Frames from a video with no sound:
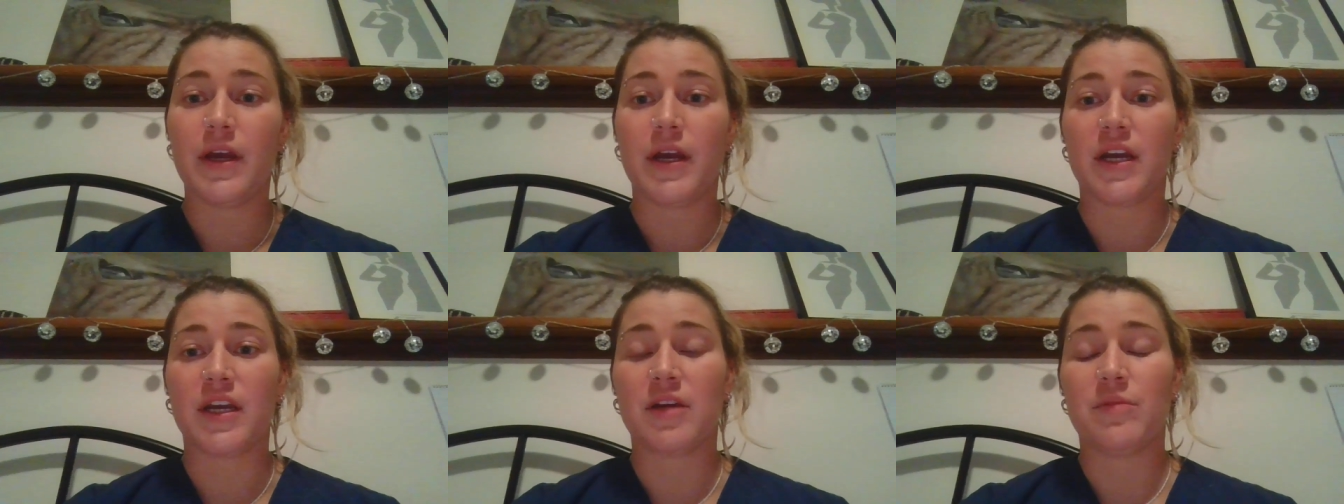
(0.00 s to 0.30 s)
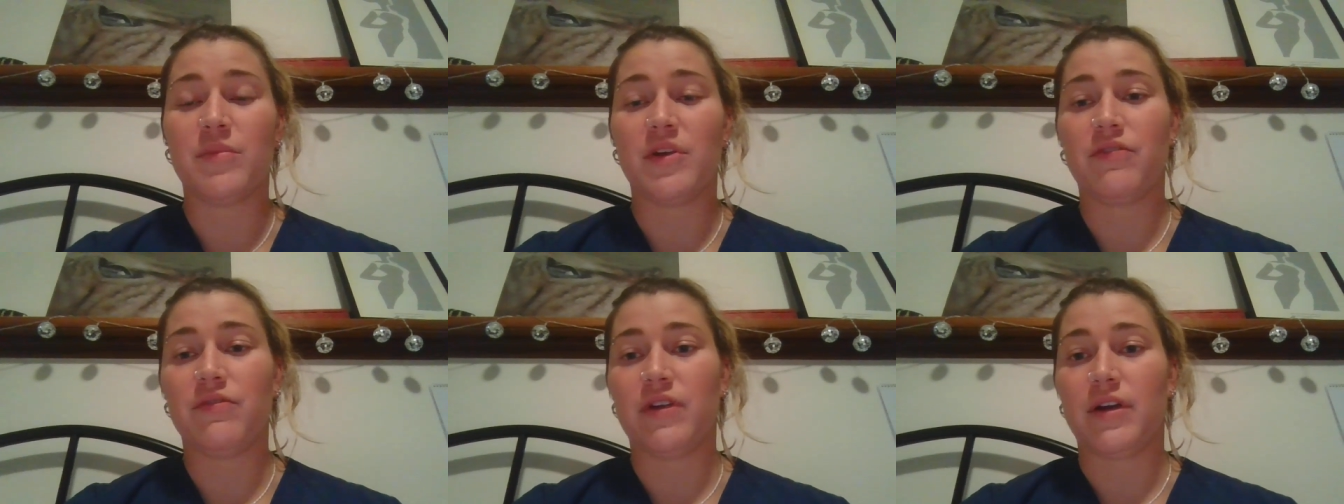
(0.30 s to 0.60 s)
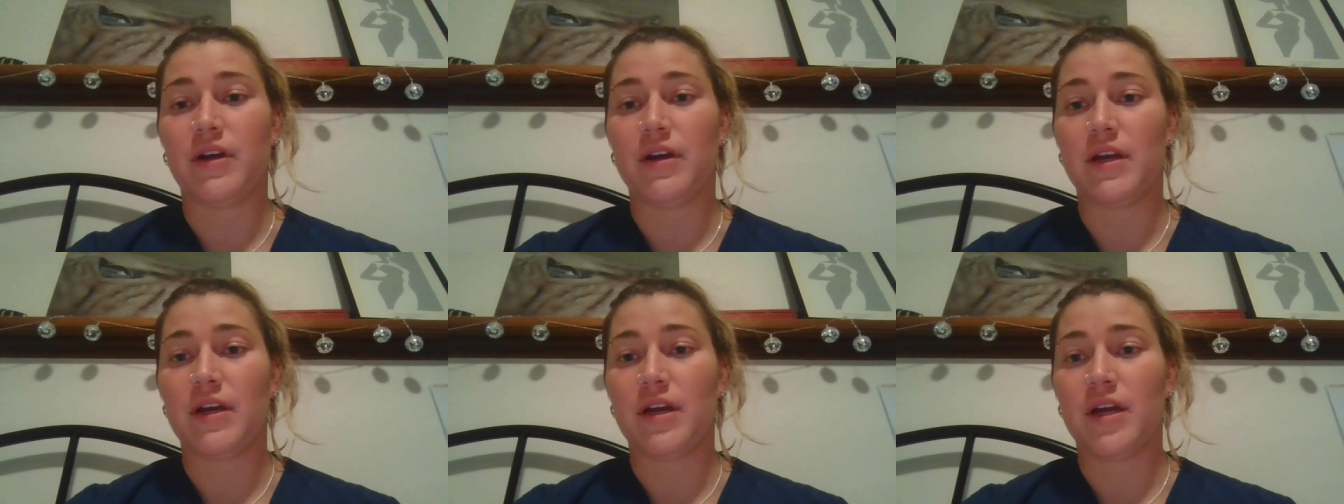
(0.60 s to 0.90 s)
it can be
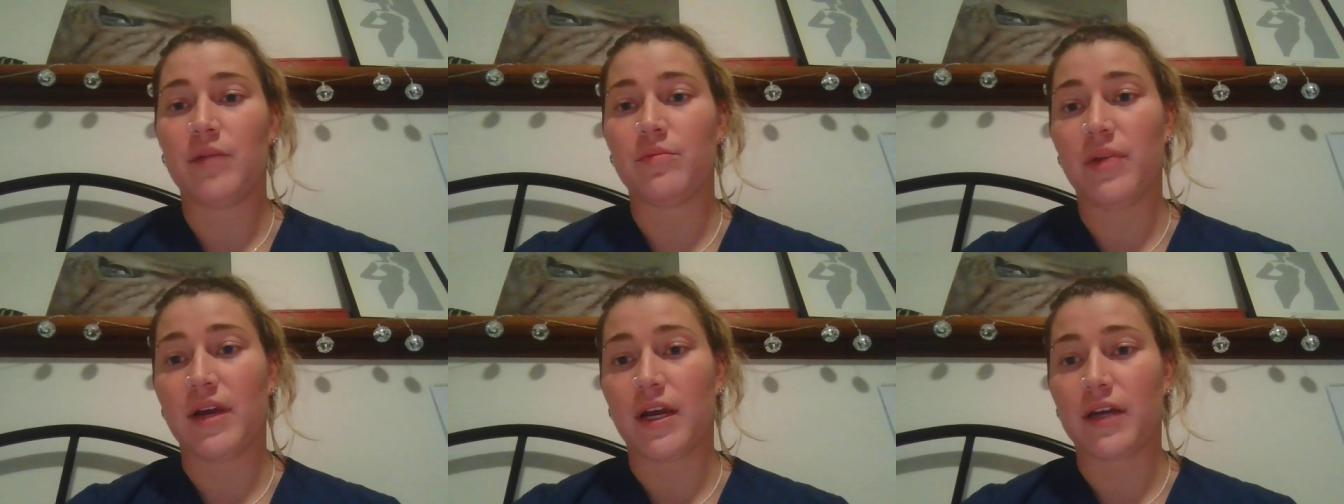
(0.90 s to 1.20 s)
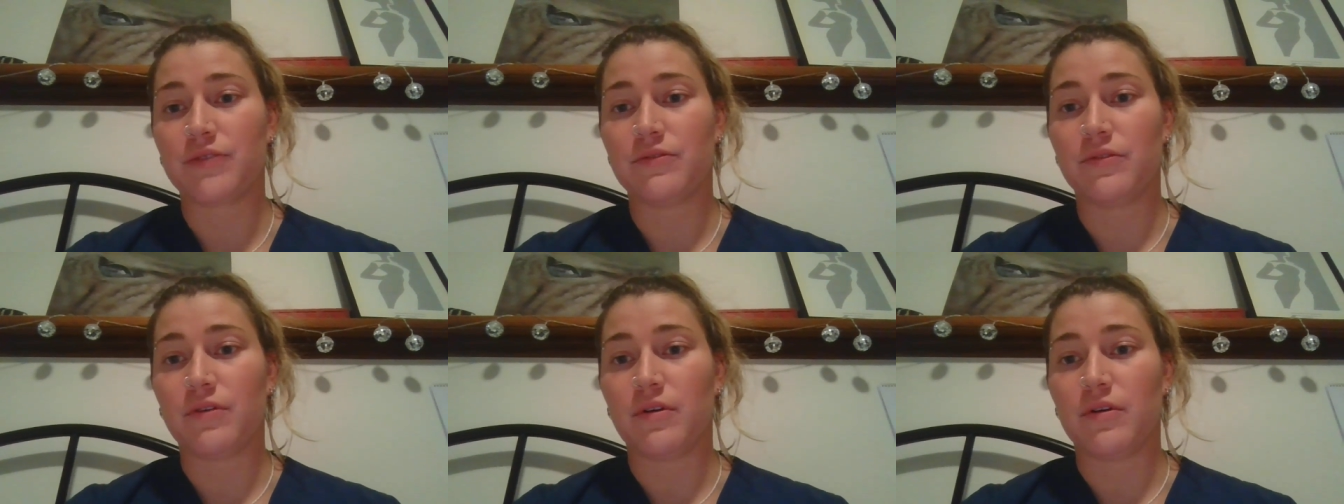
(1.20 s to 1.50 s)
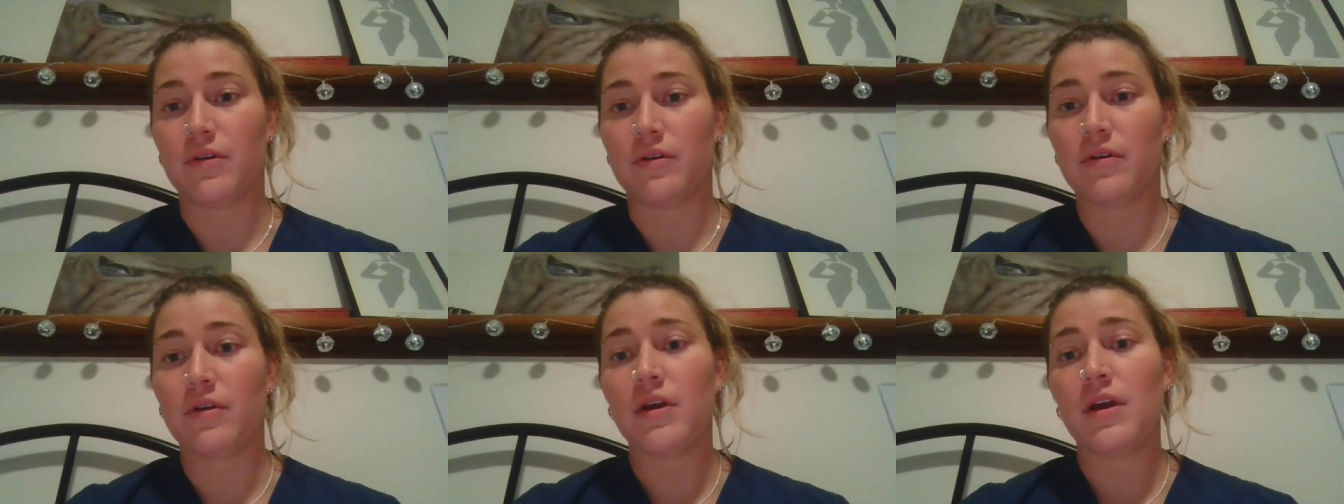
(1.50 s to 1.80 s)
very
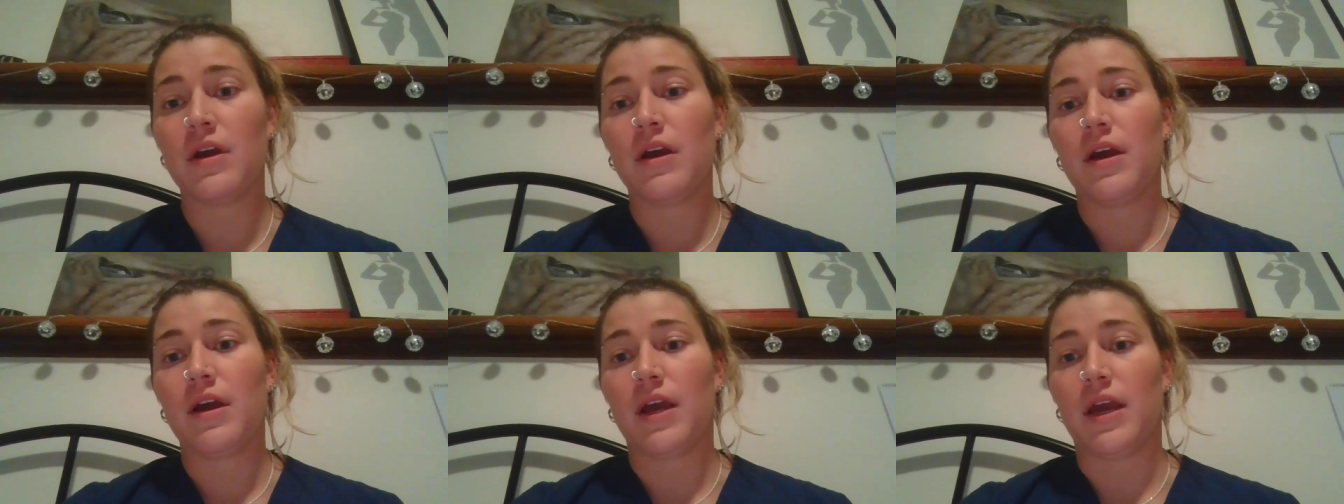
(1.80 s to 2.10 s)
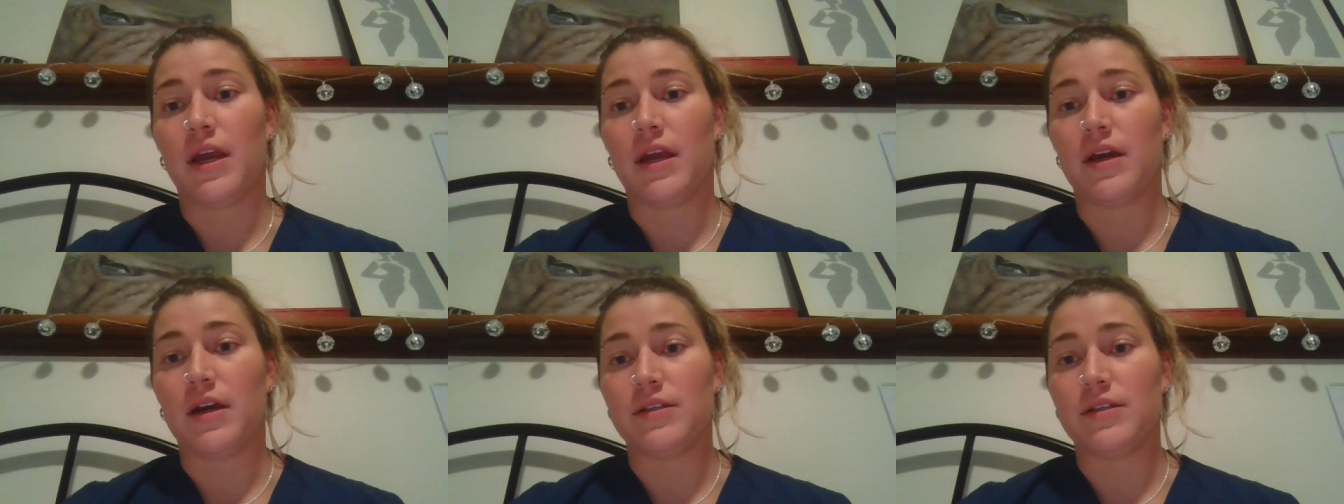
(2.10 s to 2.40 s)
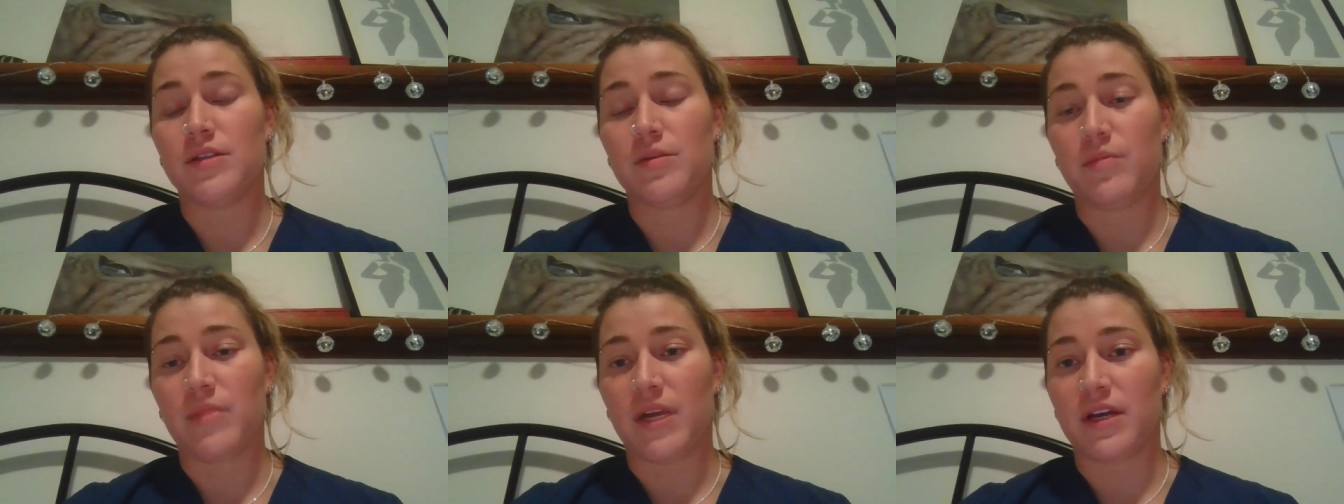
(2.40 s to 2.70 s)
impactful and
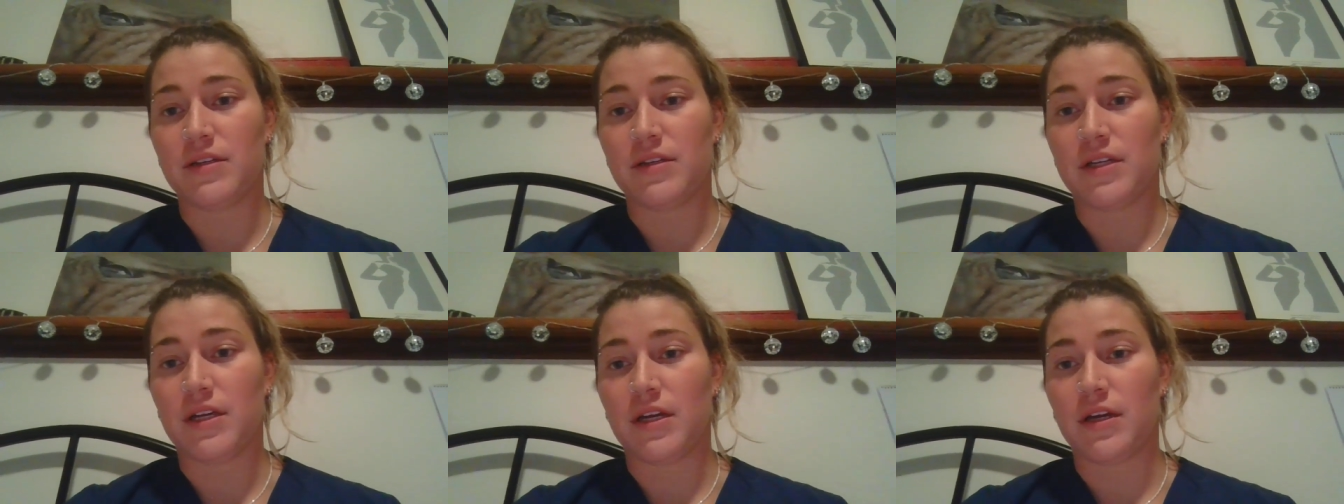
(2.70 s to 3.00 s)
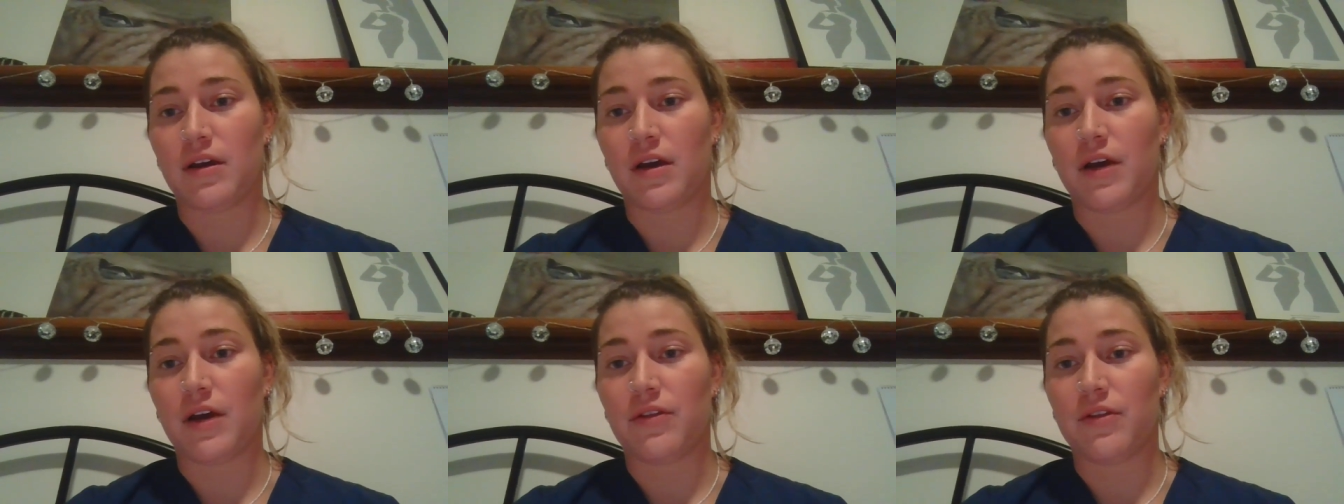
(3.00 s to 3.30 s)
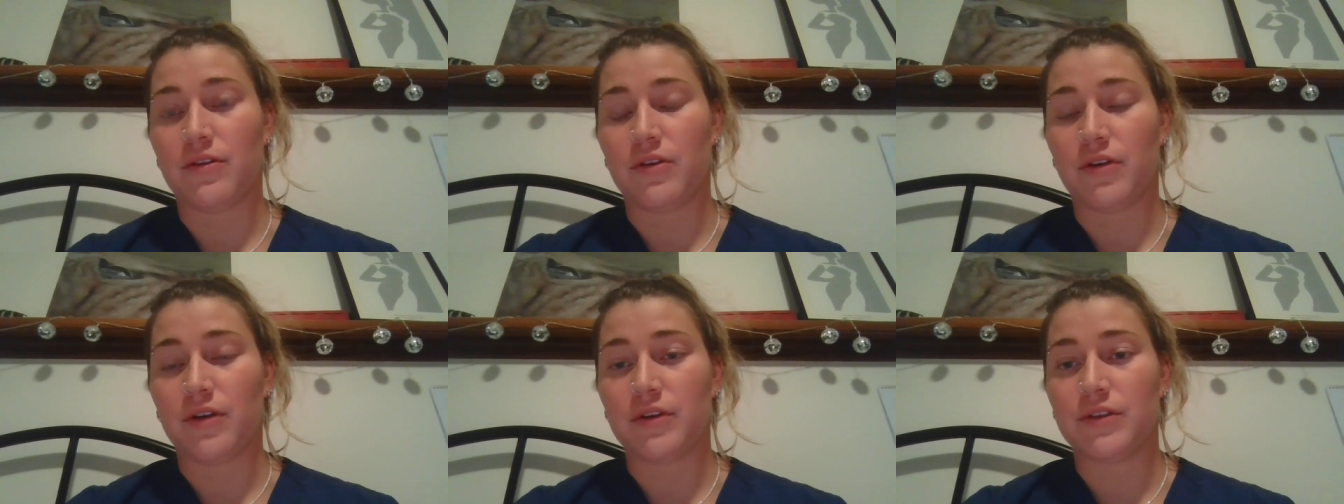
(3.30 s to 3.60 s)
demanding on the
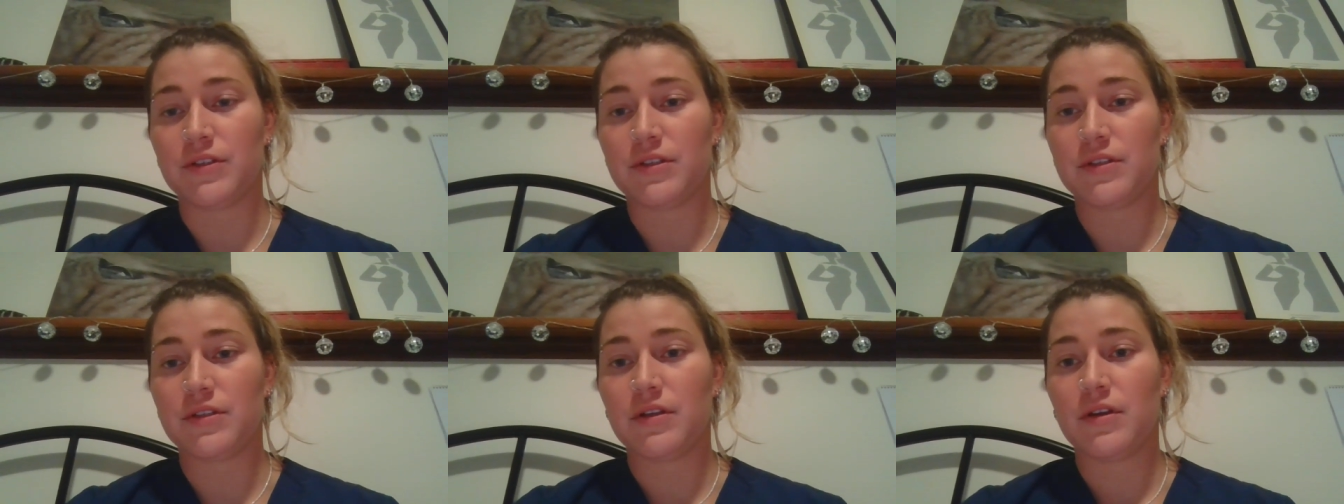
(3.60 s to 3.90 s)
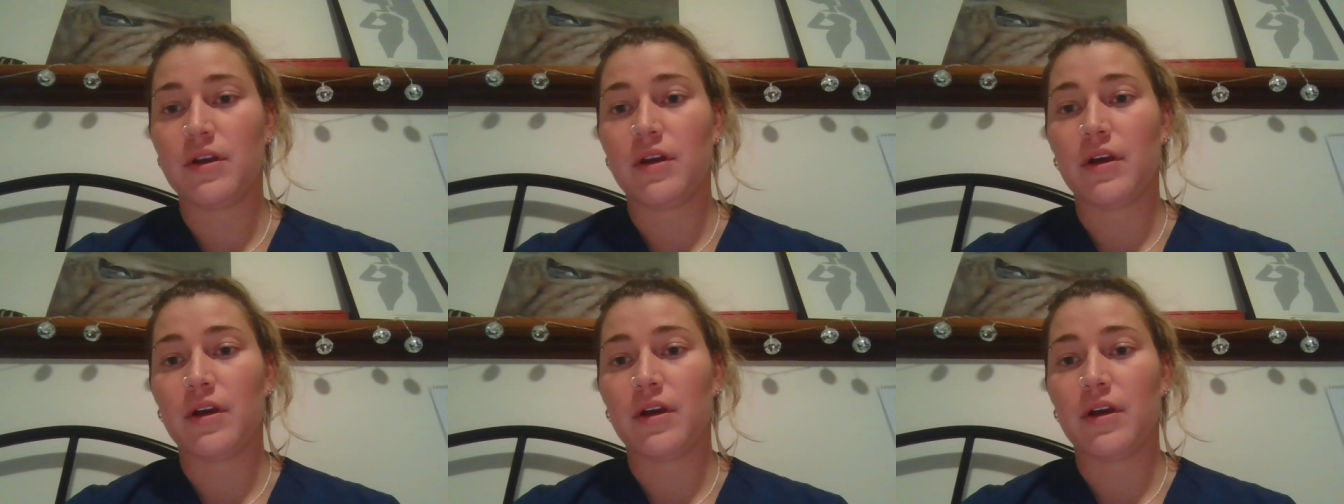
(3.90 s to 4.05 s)
nurse,